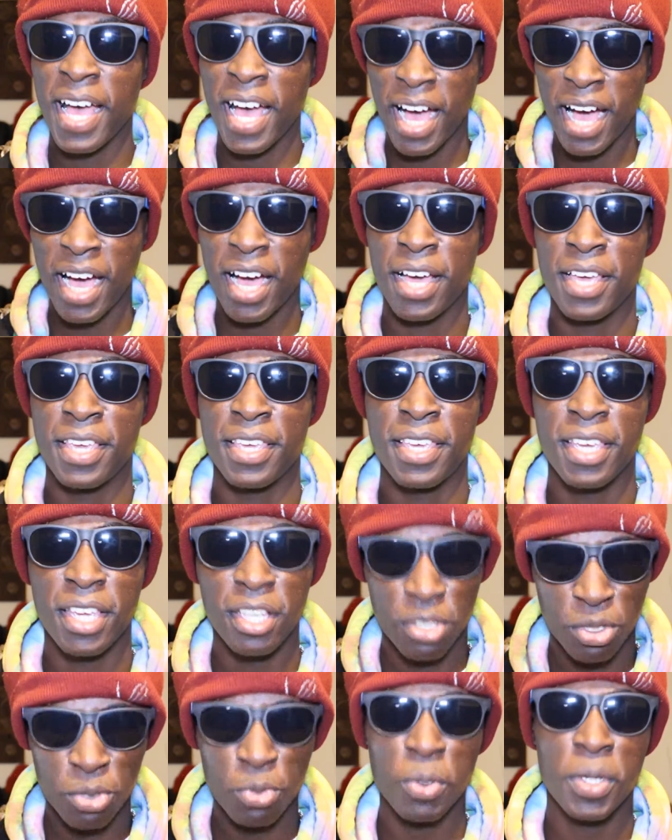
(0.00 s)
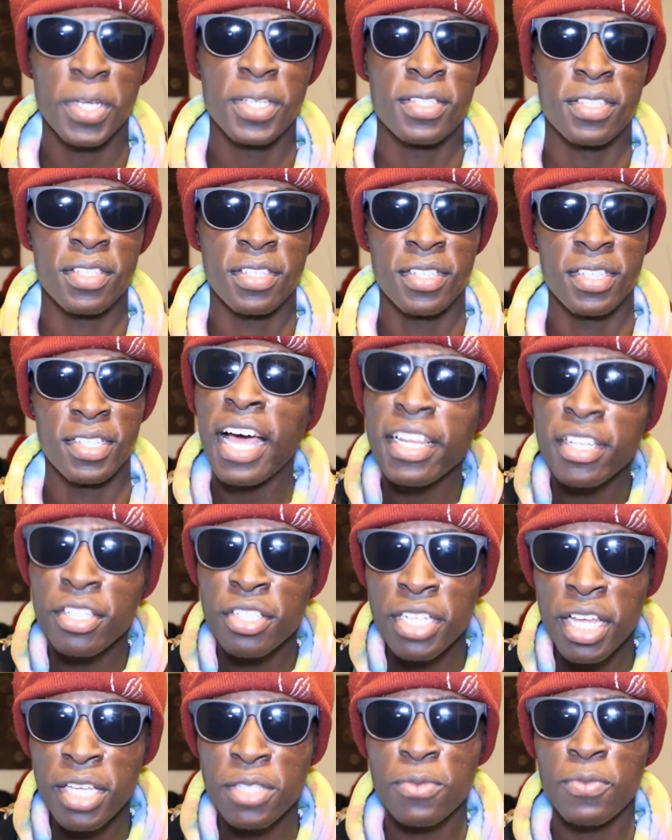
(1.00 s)
Hi, it's Squeezy, and in
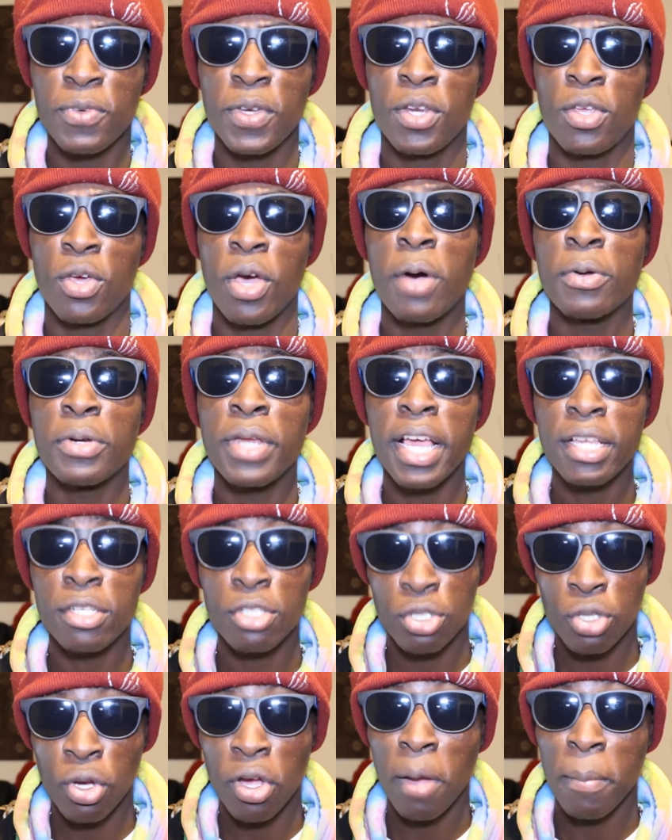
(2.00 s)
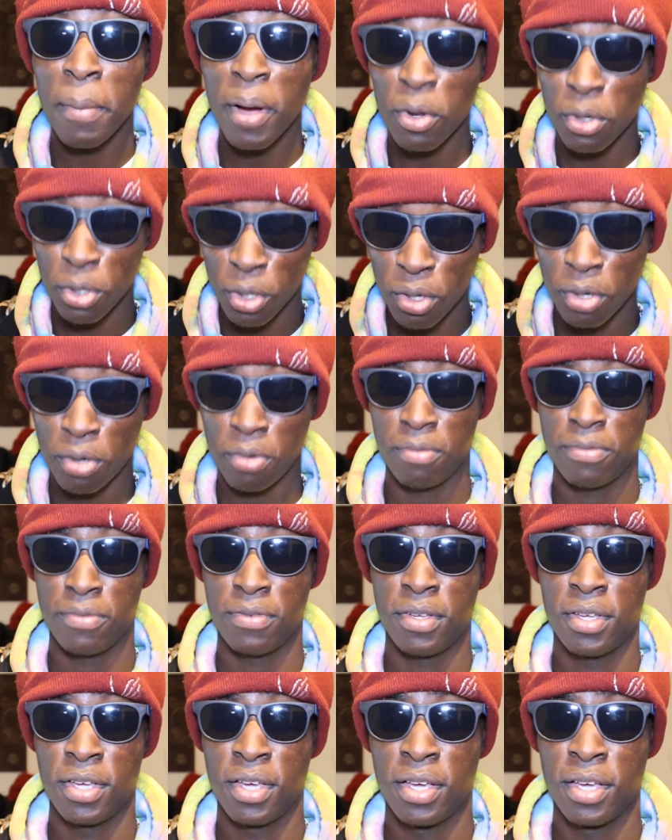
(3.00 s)
today's video I would like to talk about love.